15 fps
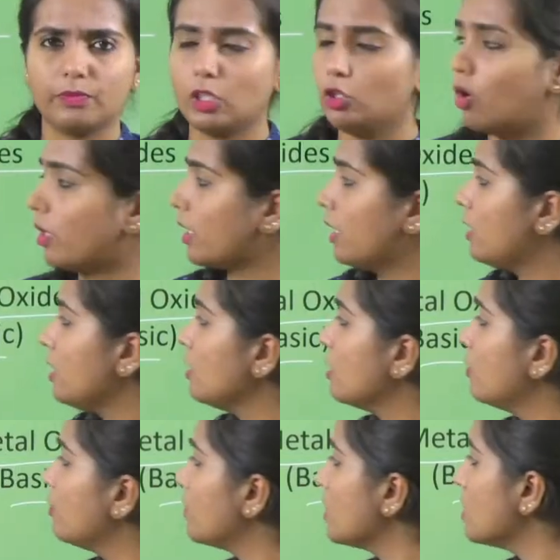You are getting
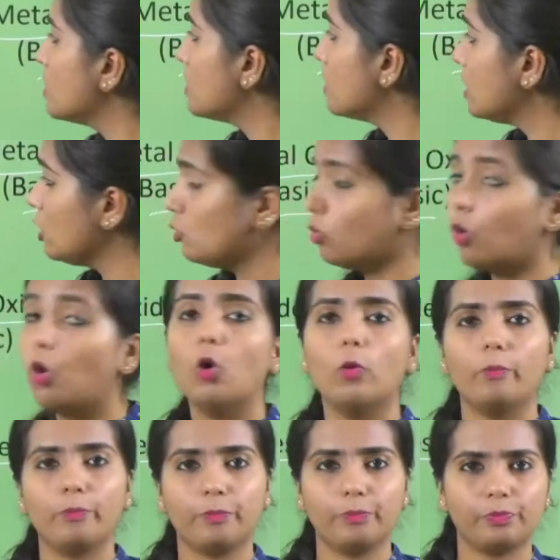
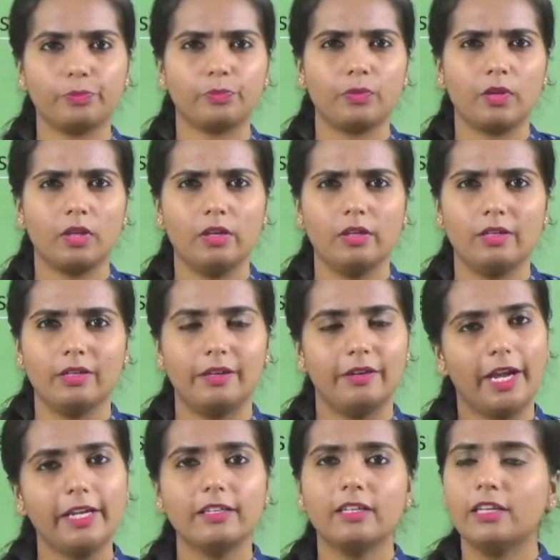CuO,
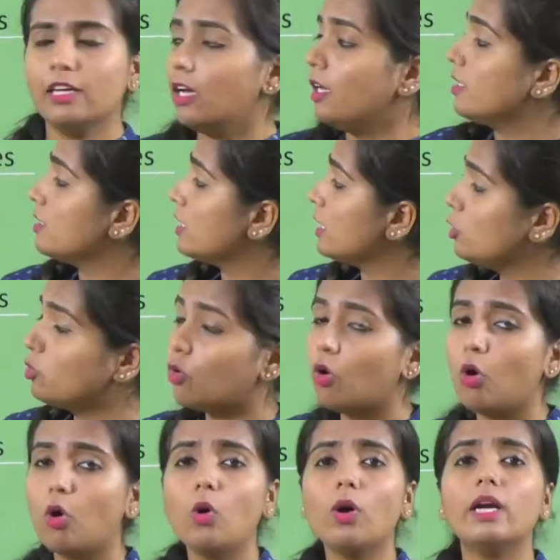right?
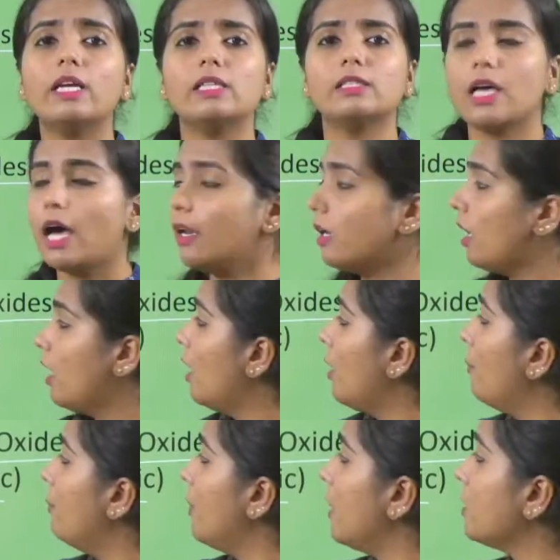CuO is our
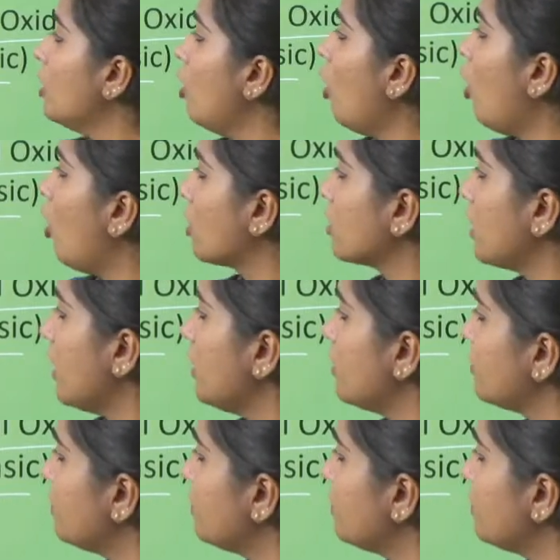metal oxide.